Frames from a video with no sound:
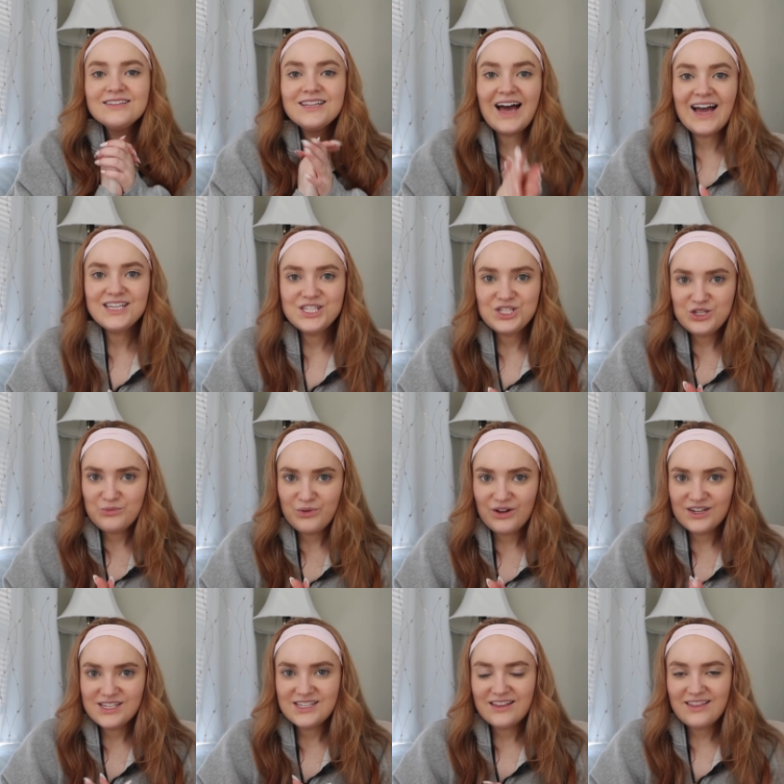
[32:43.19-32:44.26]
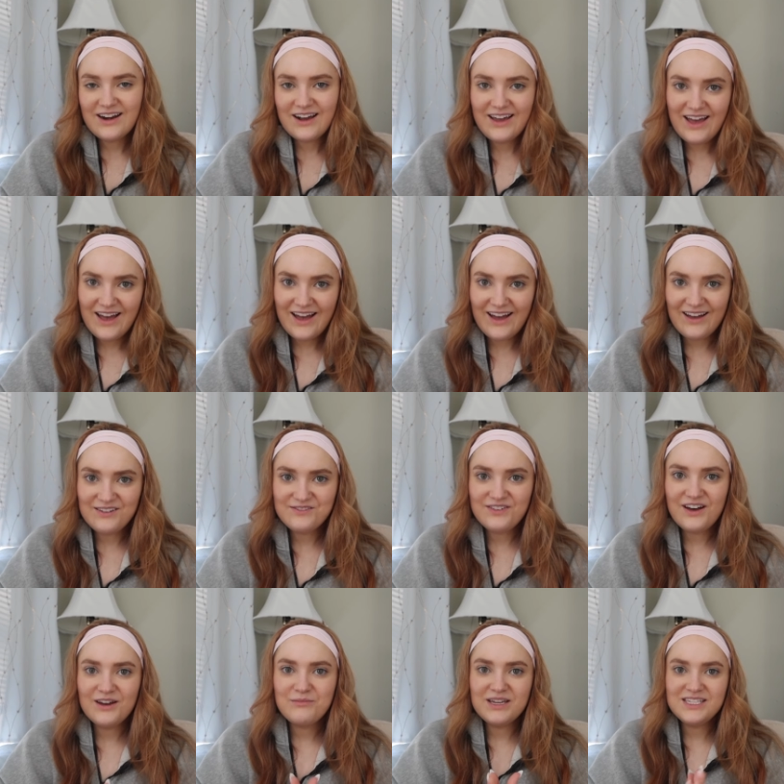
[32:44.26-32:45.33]
last two books that I have
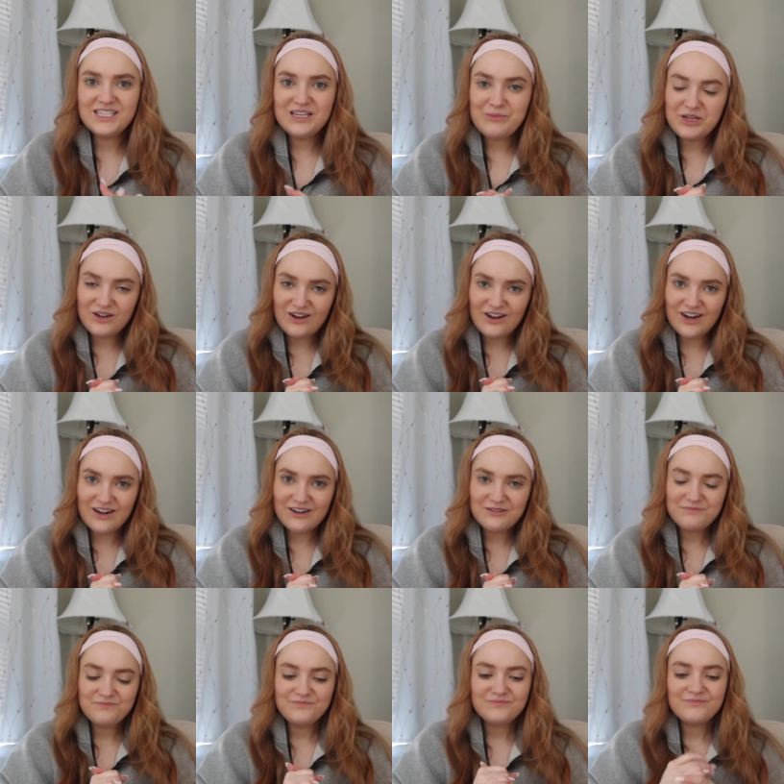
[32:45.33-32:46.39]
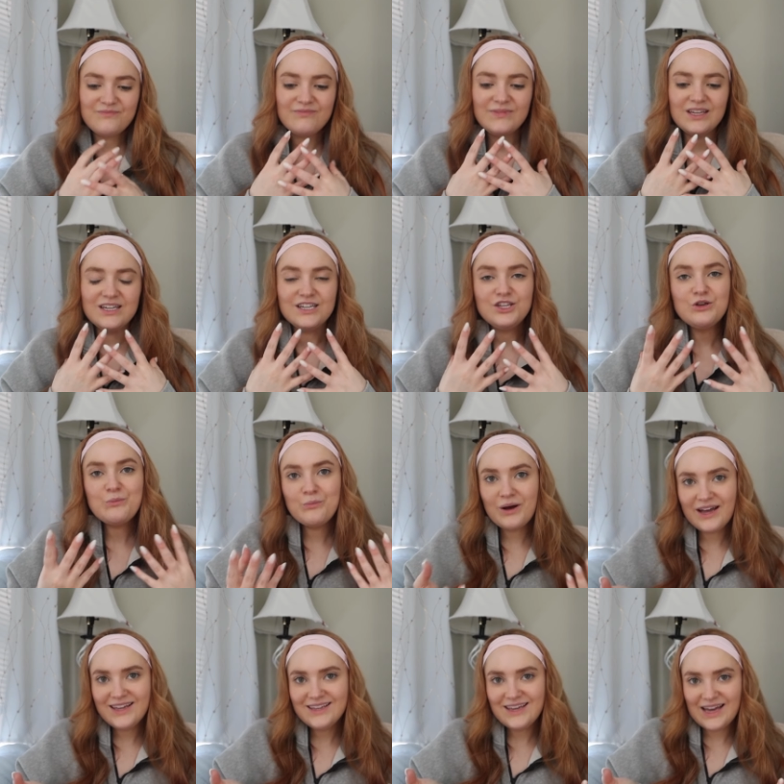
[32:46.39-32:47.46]
on my TBR, you
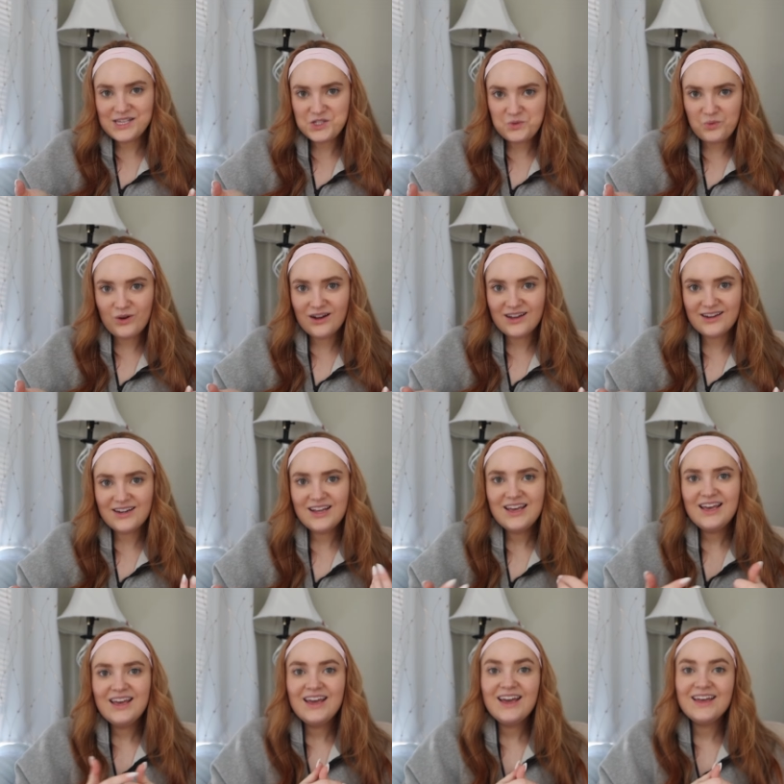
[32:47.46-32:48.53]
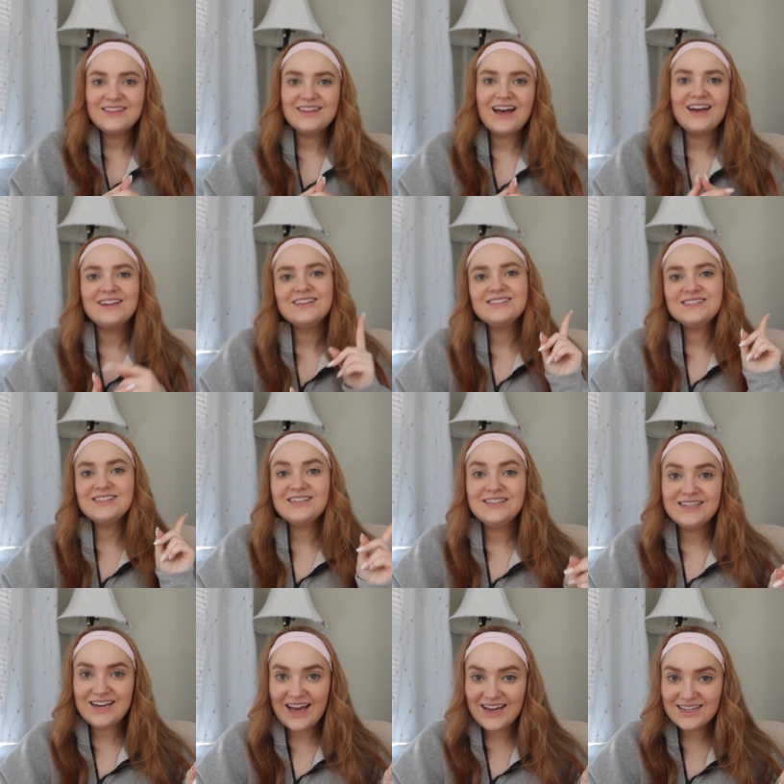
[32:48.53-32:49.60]
might guess one, and that is the
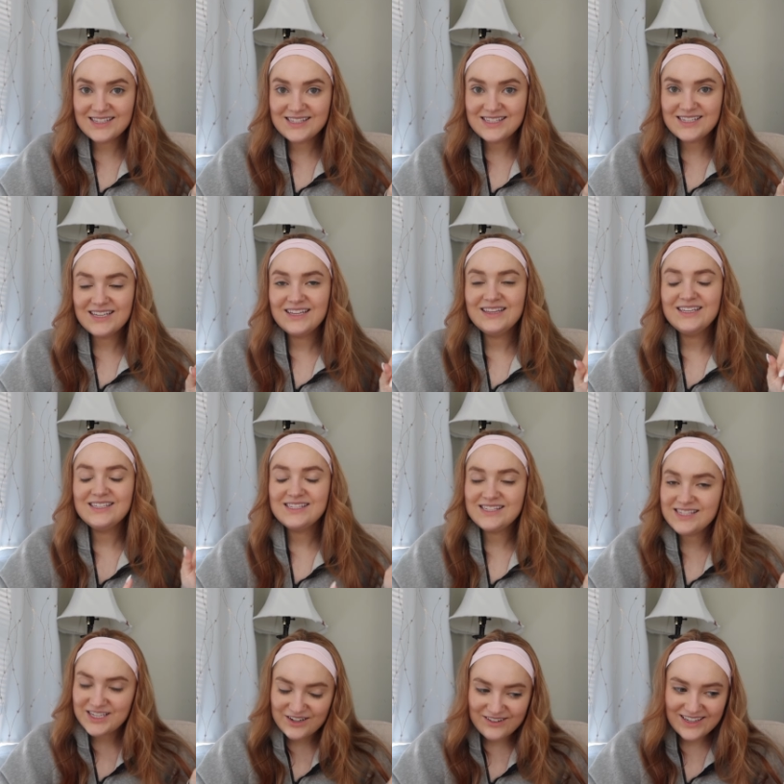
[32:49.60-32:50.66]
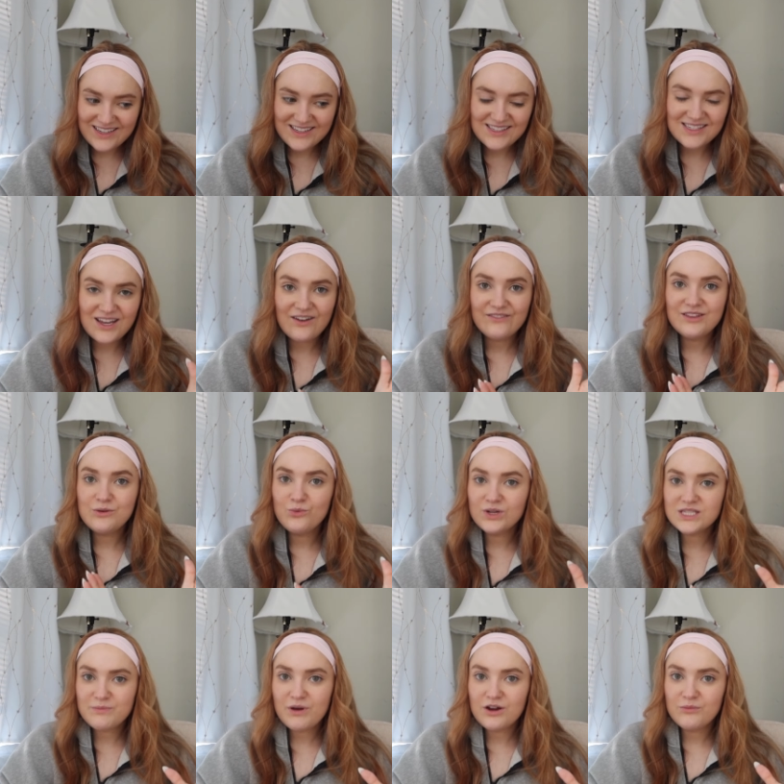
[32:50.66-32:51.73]
next in the series of the
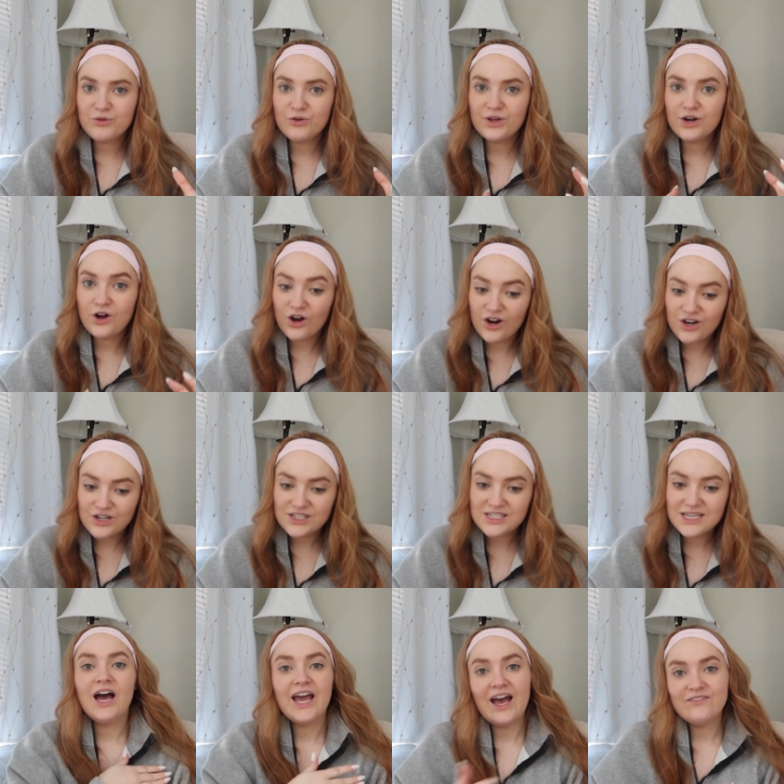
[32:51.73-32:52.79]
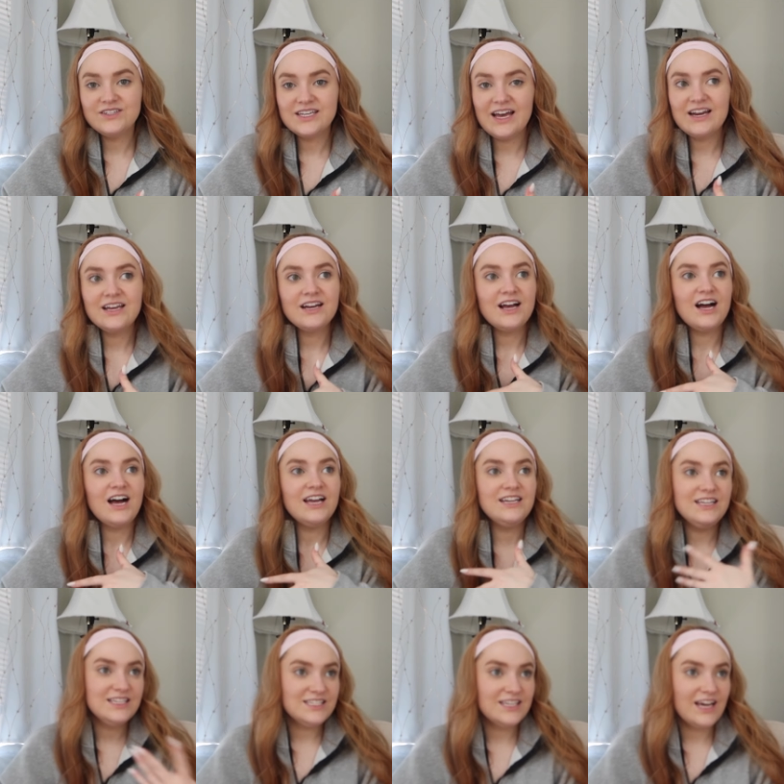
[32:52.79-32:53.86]
Once Upon a Broken Heart. I have to get it, I
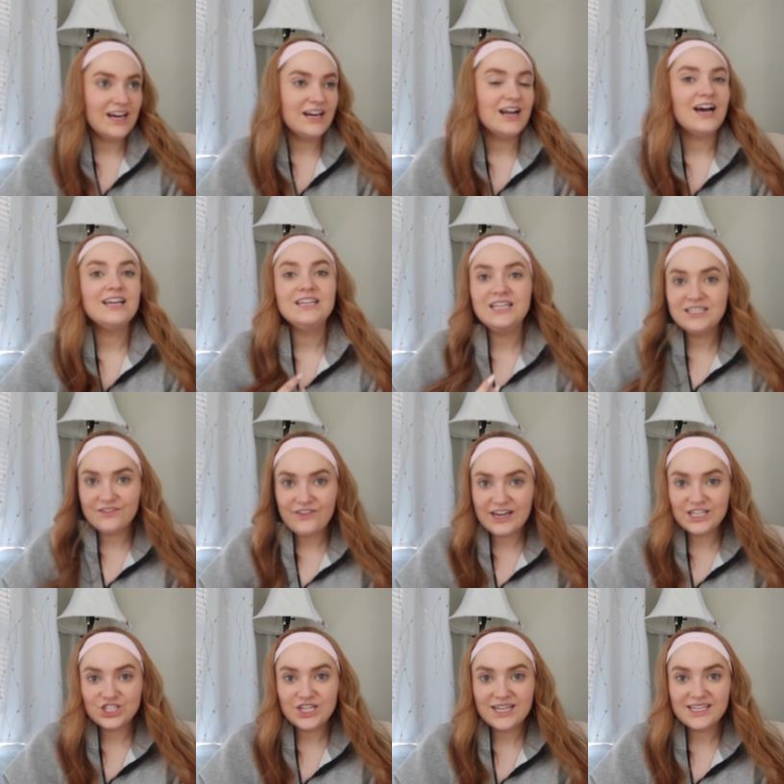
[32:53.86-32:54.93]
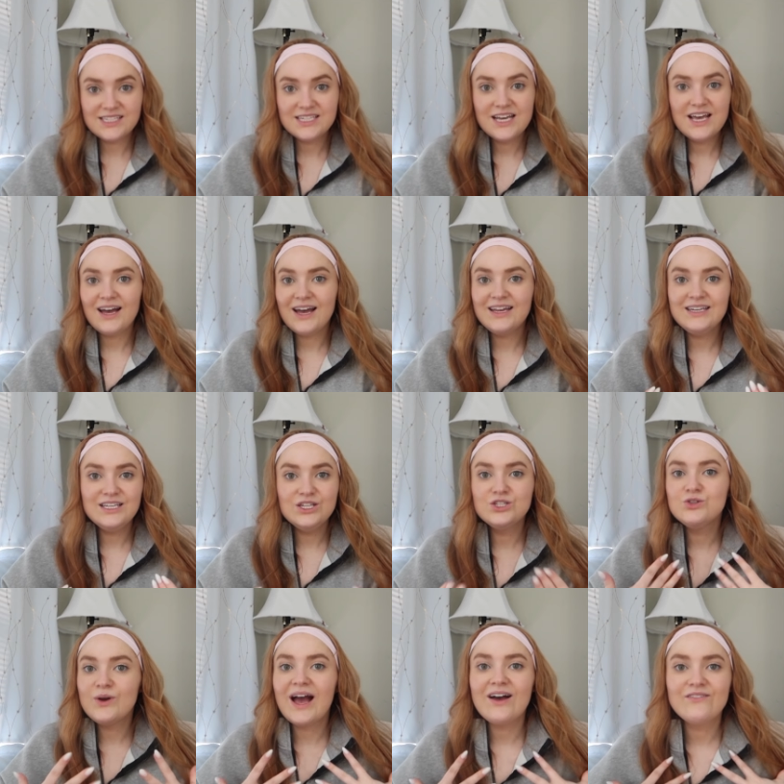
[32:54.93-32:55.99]
need to get it, I need to finish it, I need
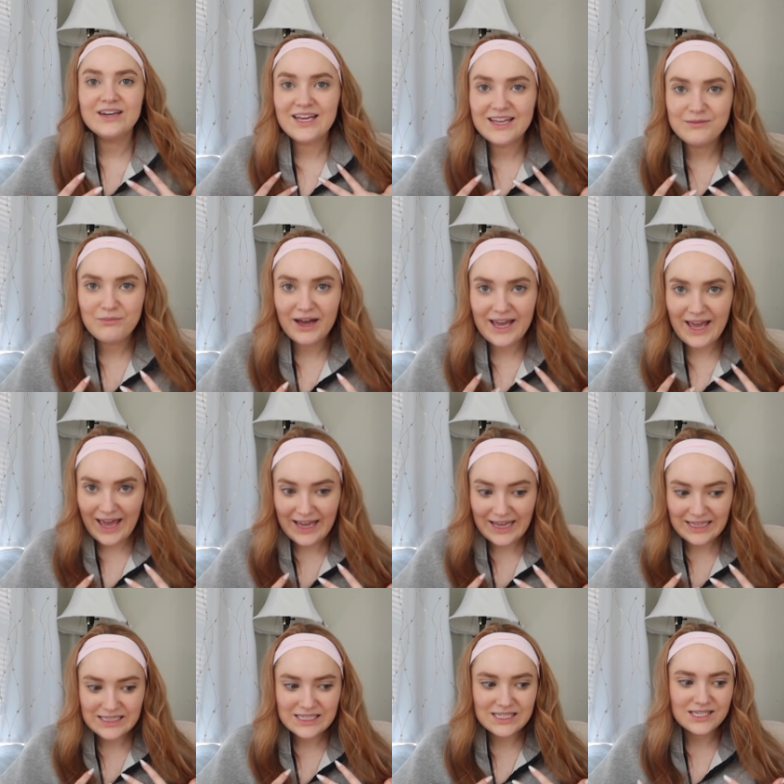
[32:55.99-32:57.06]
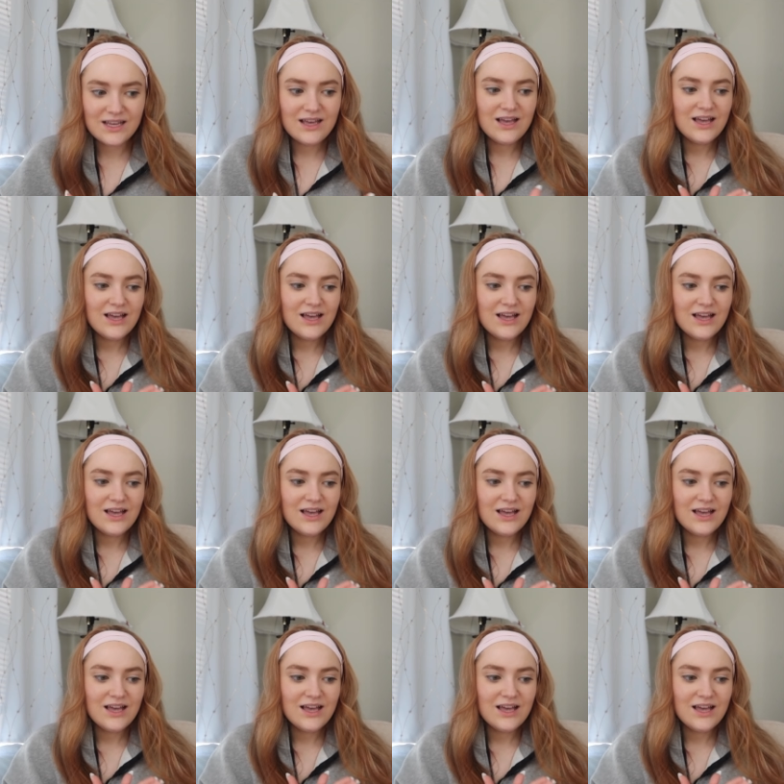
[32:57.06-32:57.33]
to have it in my hands.